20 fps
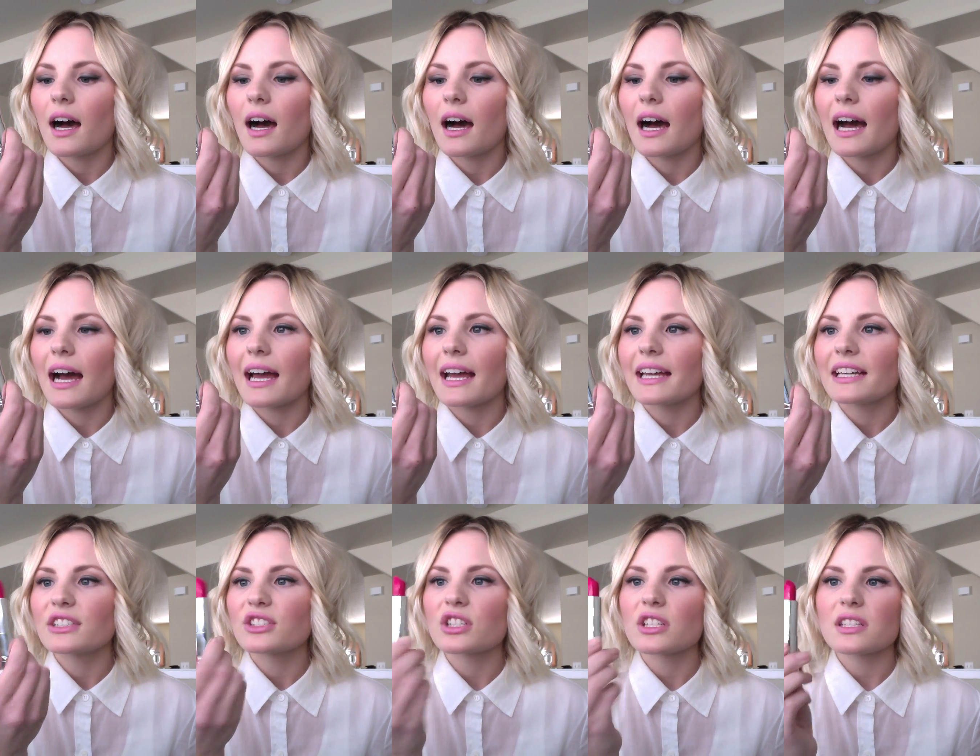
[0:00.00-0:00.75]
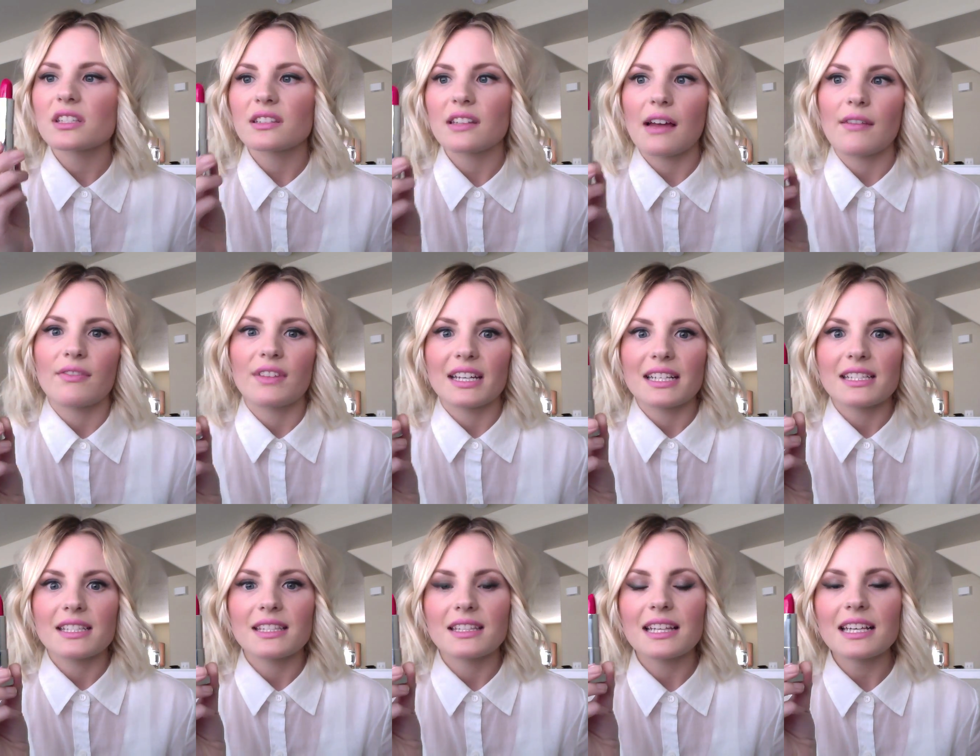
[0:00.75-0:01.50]
I just love
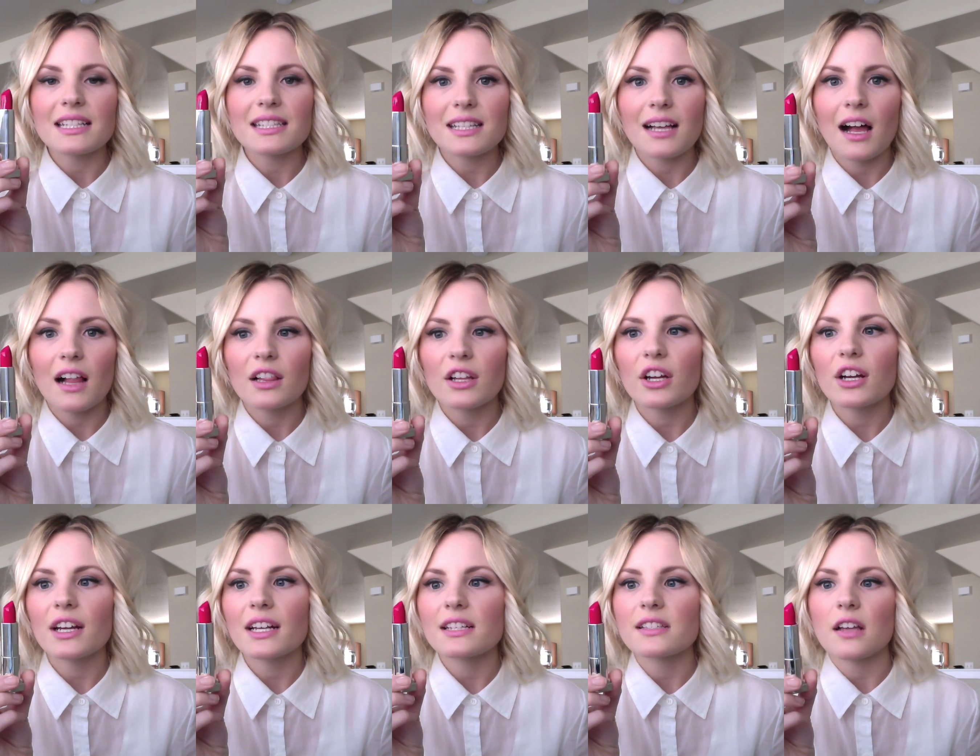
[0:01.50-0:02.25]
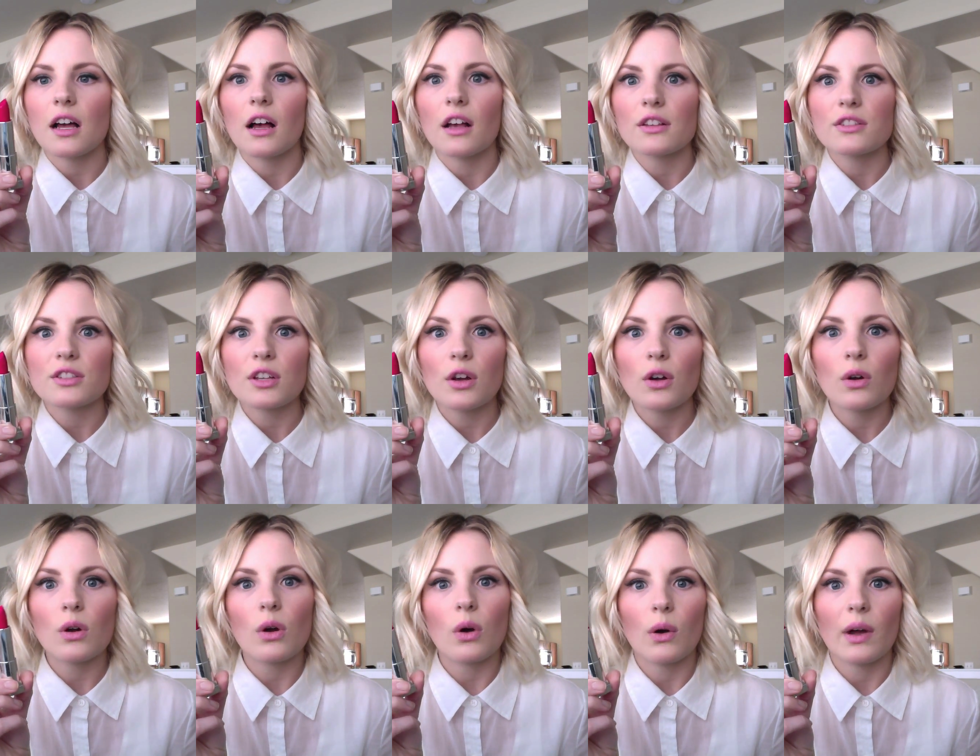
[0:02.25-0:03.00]
this. This color is
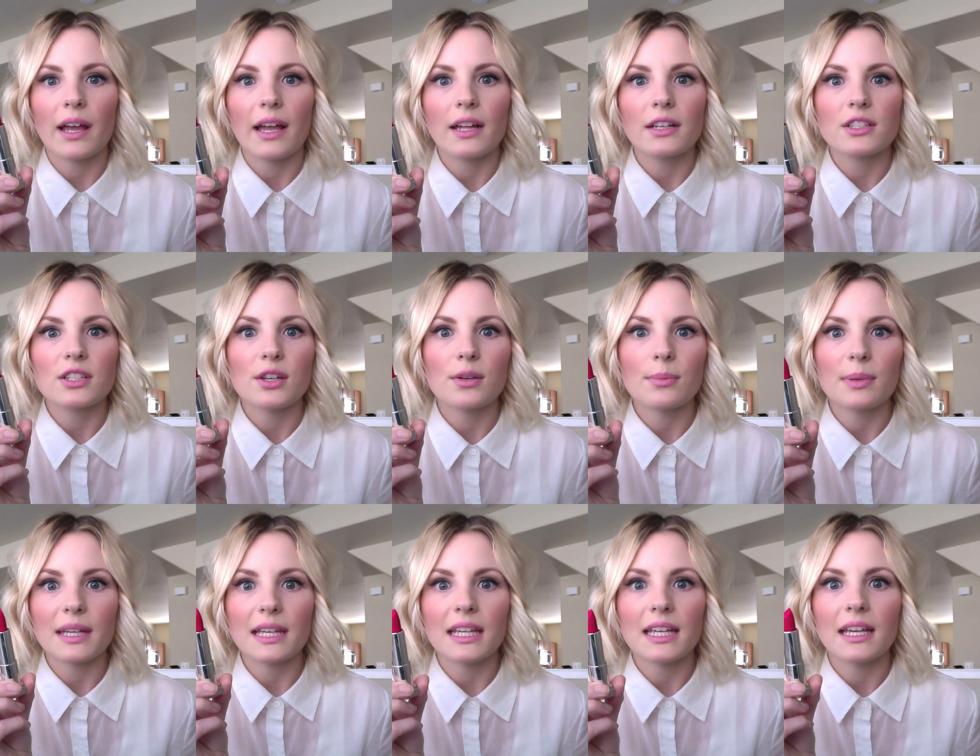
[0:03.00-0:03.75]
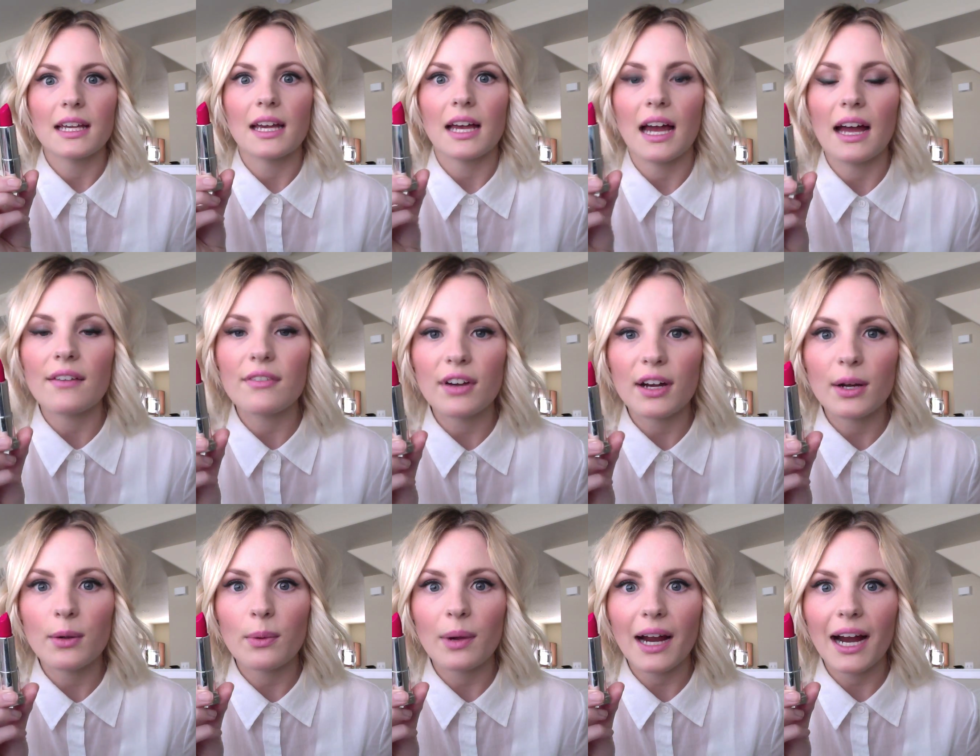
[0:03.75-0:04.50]
also going to be
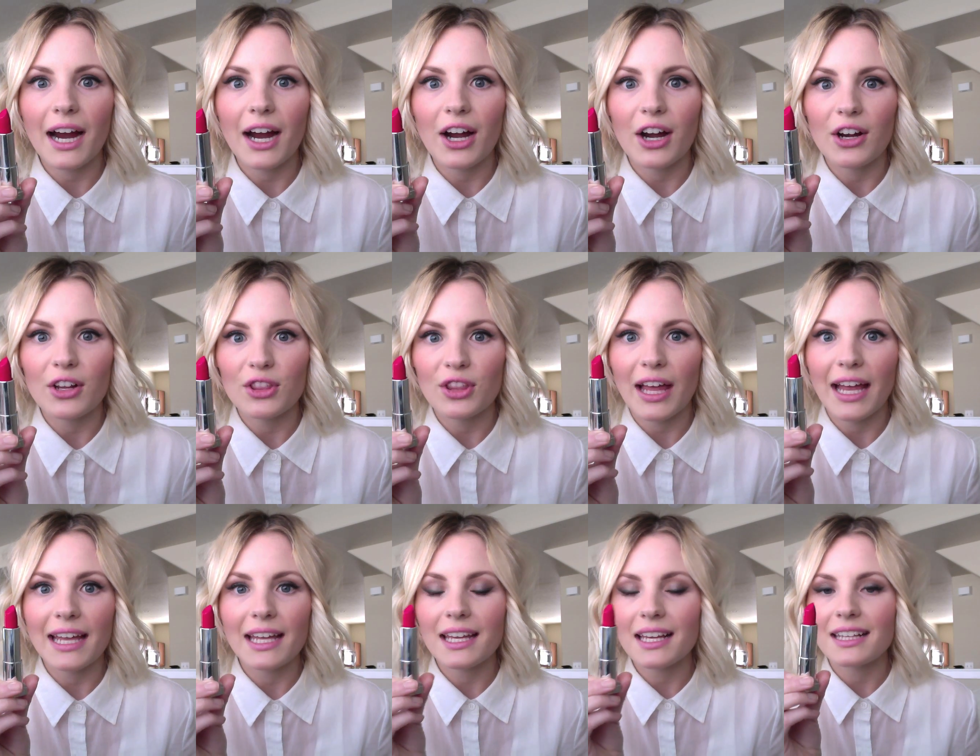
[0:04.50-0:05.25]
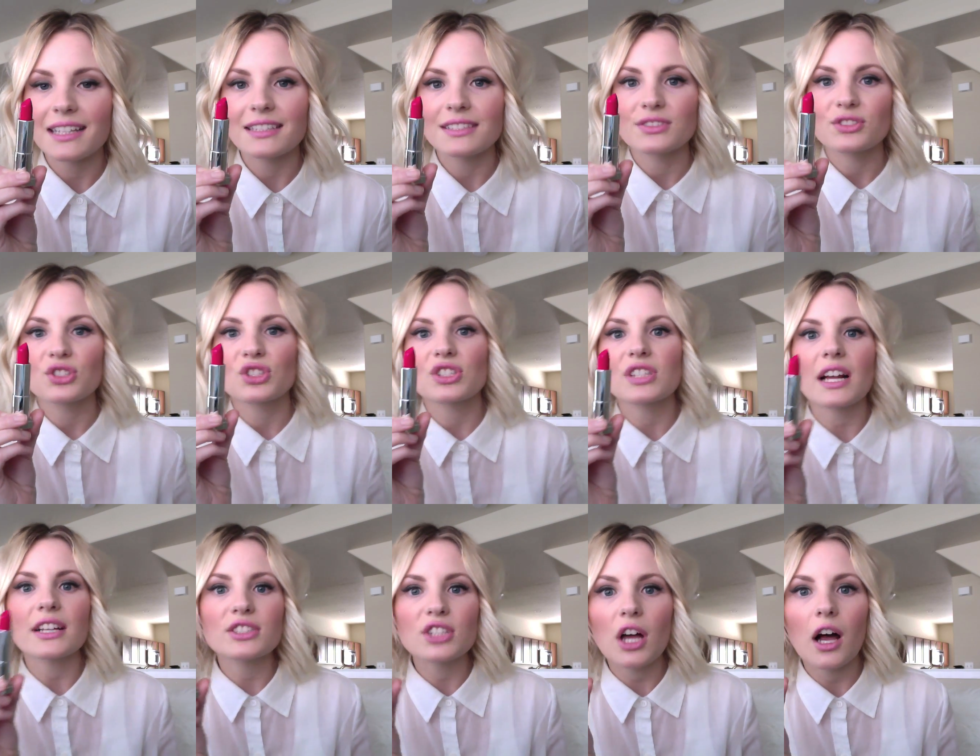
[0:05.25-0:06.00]
everywhere, like
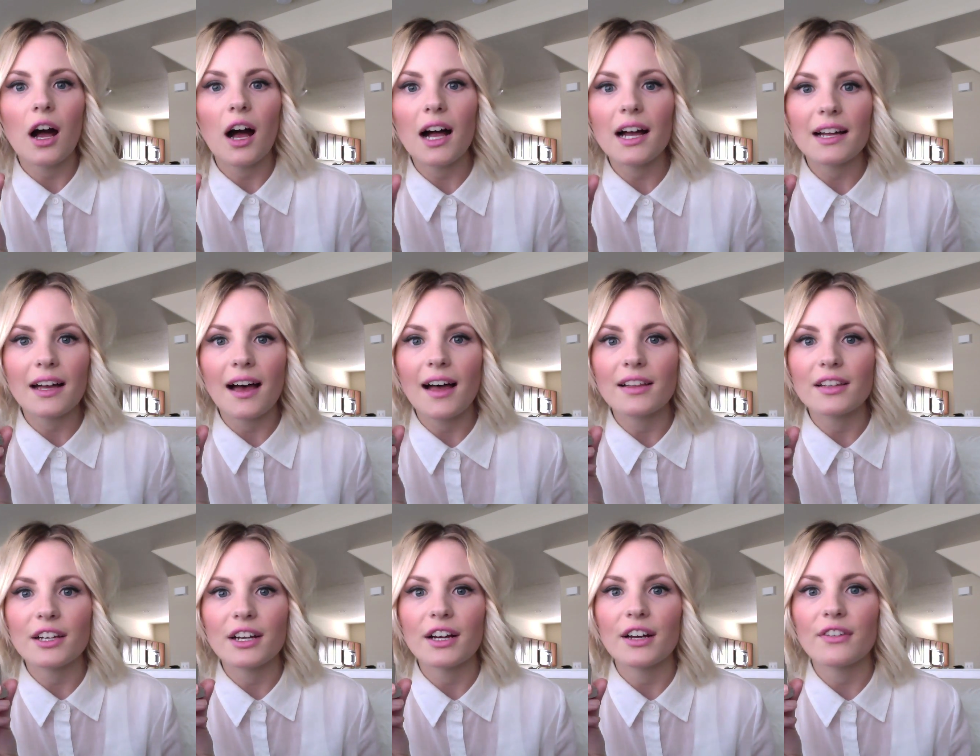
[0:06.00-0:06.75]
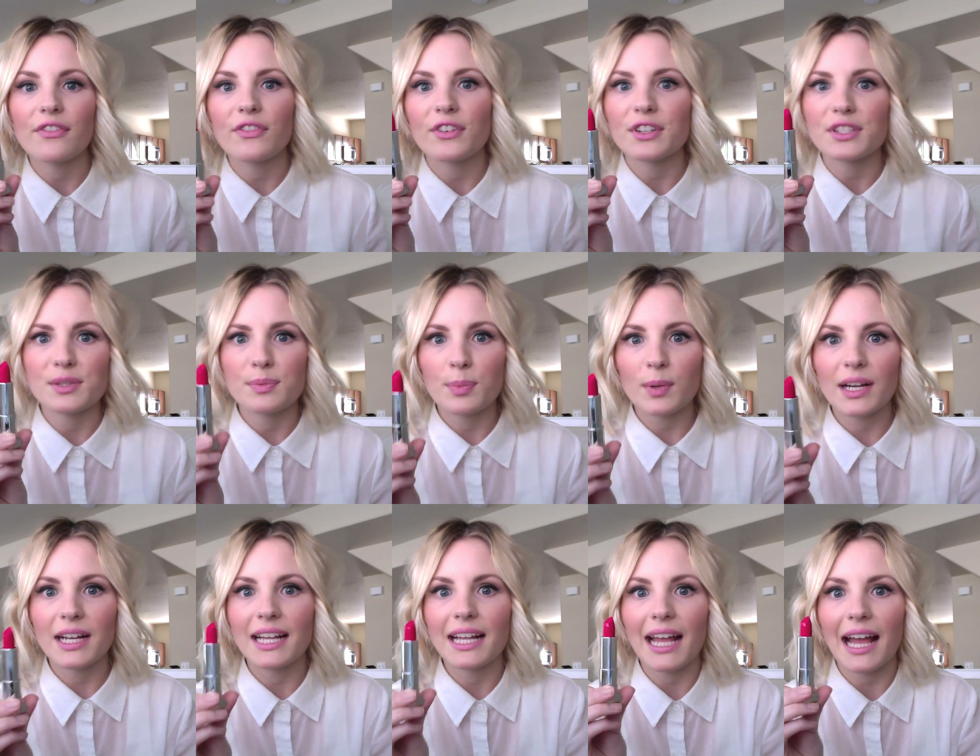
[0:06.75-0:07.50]
such a hot color for
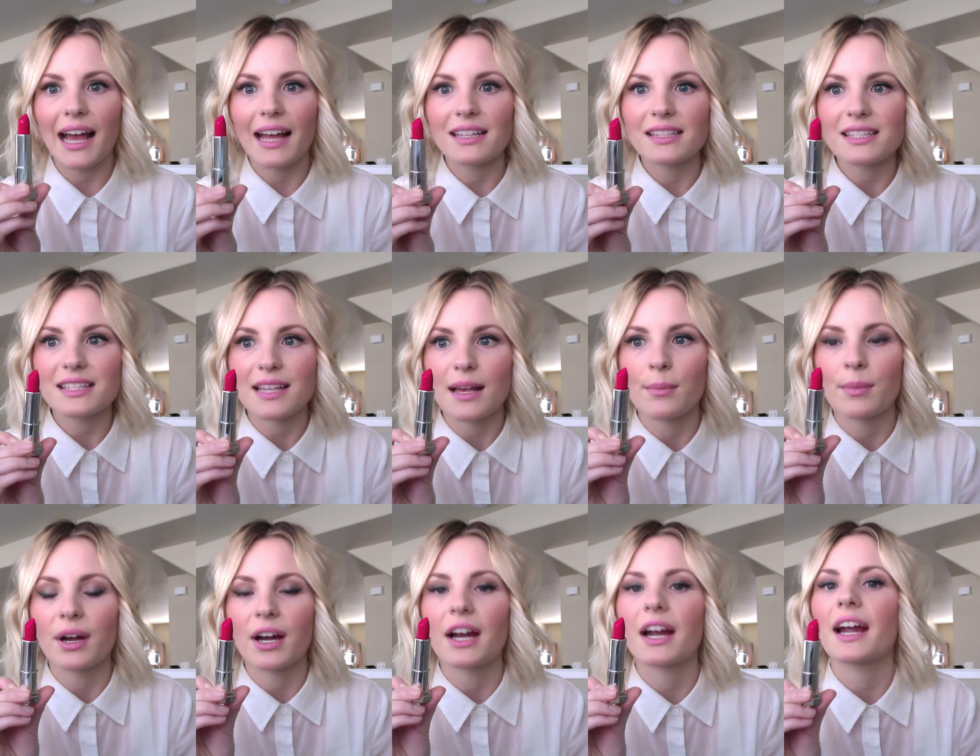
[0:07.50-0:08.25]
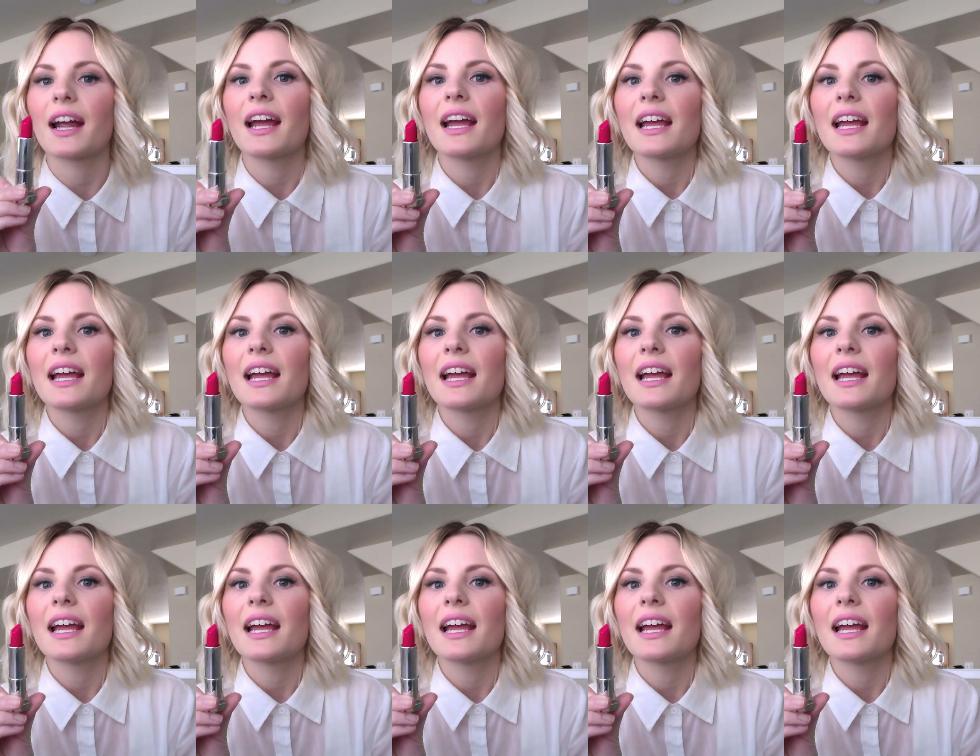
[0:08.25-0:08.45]
spring and summer.